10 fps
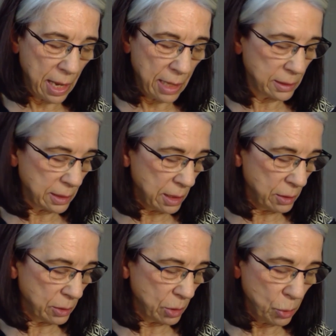as
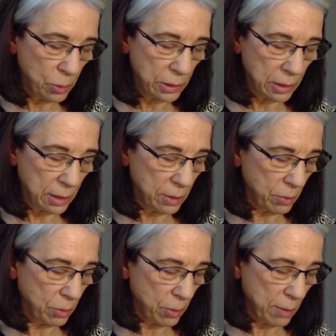intuited
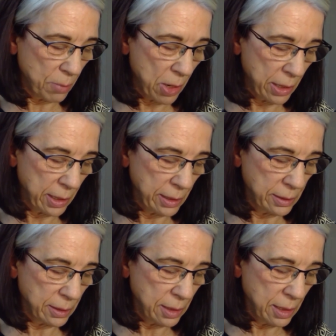through our
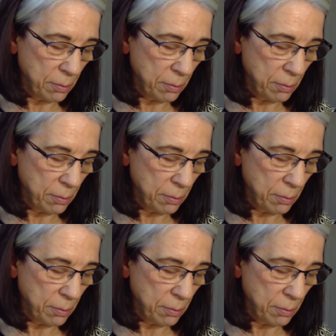bodies